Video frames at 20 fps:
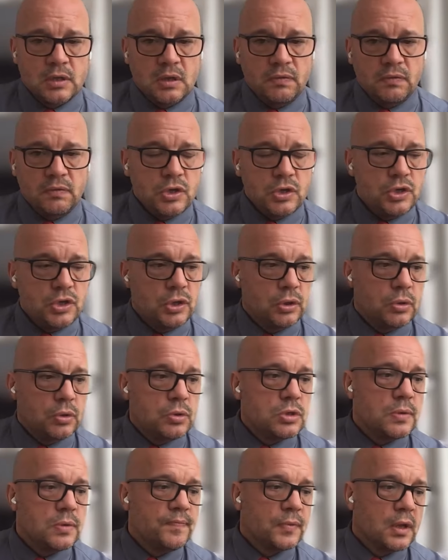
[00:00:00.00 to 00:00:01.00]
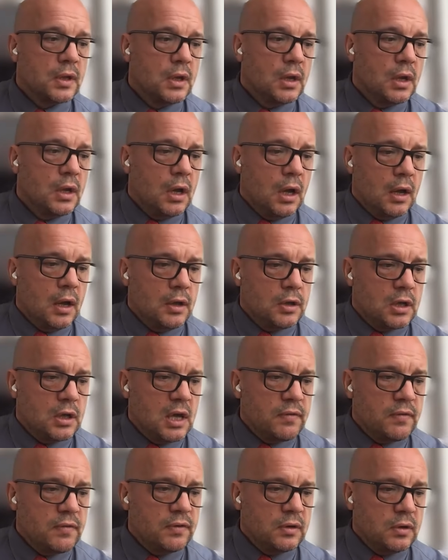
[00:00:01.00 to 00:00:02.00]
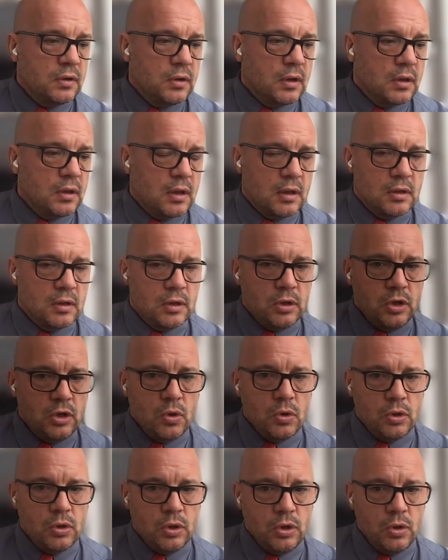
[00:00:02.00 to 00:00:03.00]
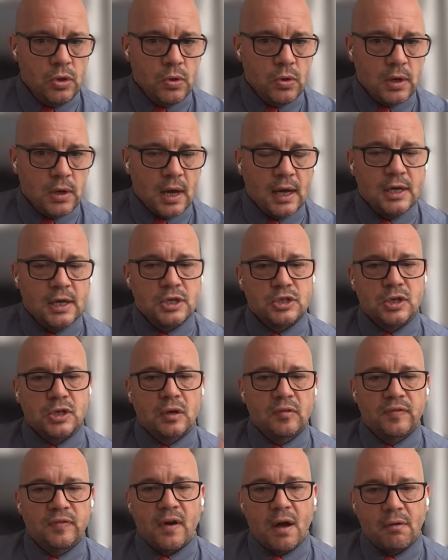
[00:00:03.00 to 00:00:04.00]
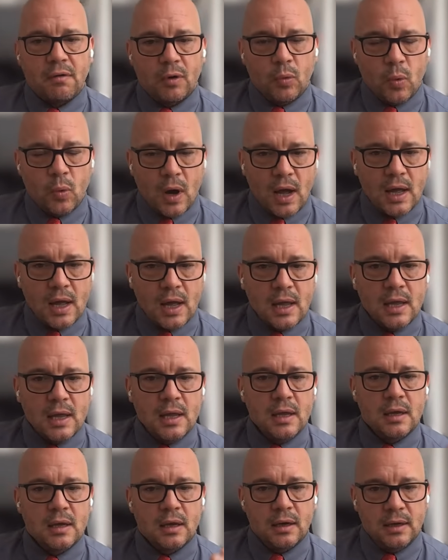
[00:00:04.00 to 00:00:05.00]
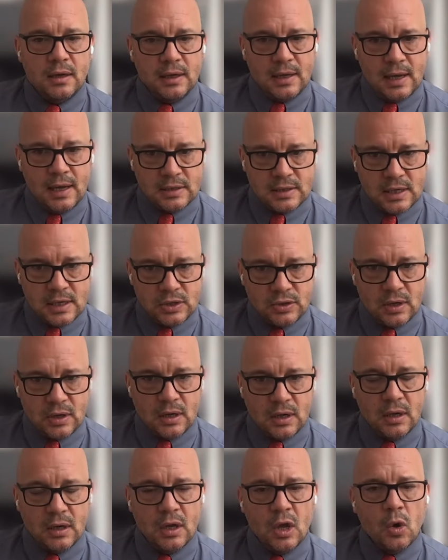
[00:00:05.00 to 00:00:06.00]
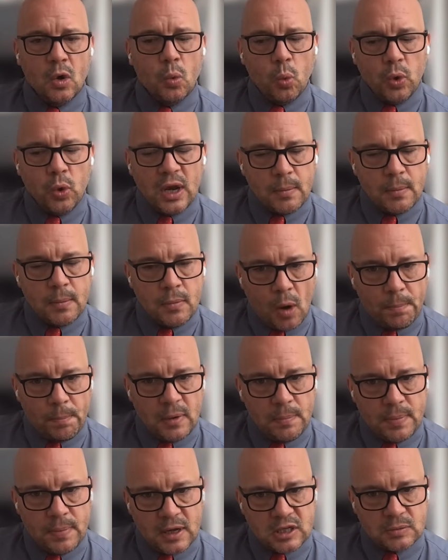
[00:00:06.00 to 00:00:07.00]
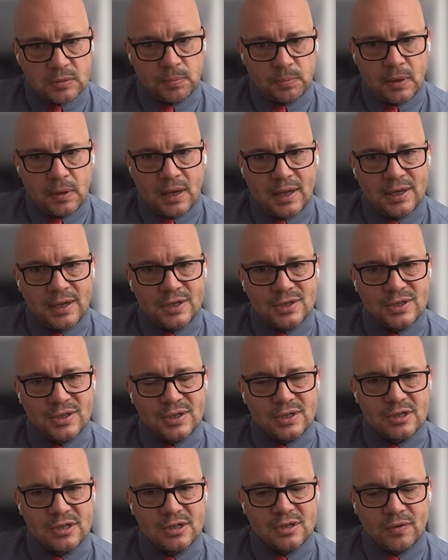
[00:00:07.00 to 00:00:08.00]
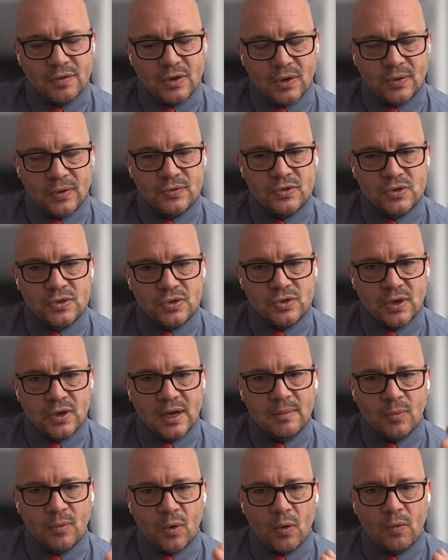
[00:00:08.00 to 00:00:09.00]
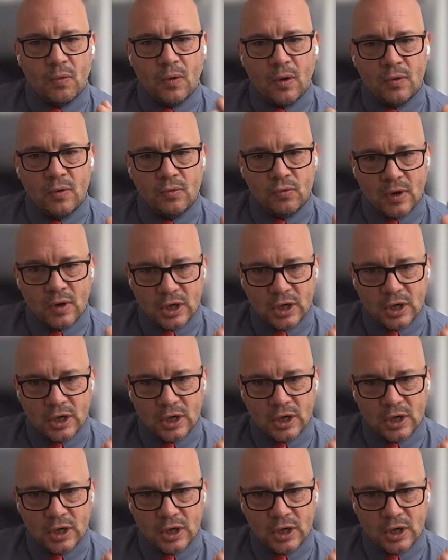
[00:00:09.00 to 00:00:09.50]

kind of issues, uh, given that the U, the U K is so far away, et cetera, would it not be best placed to sort of concentrate more on